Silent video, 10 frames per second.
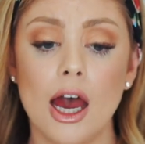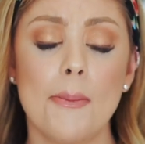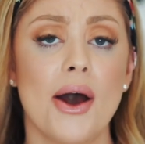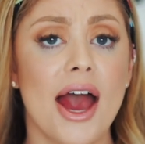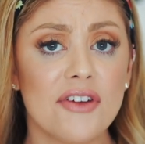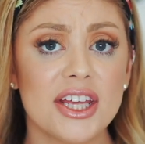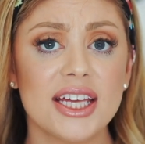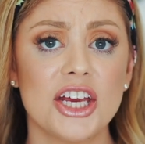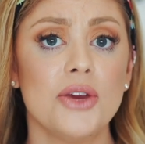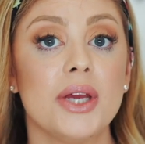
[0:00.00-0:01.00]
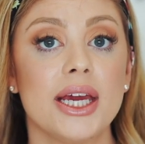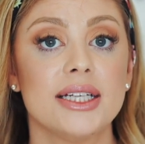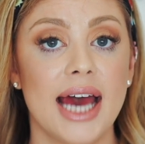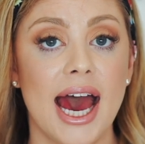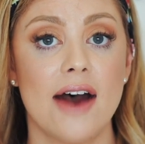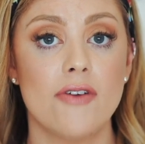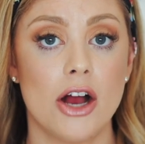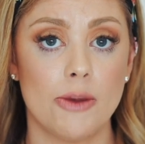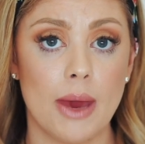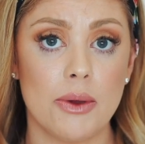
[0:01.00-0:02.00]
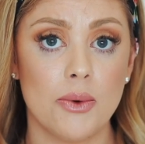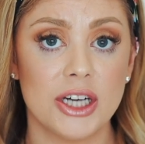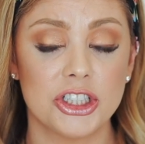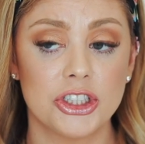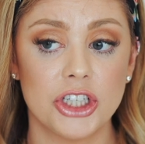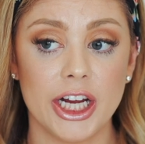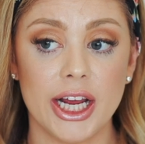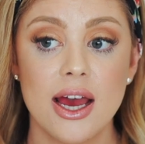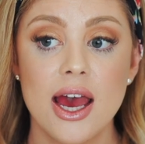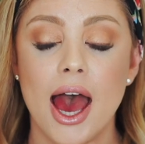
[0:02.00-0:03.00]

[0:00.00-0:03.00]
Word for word: about everything that you need to have on your baby registry.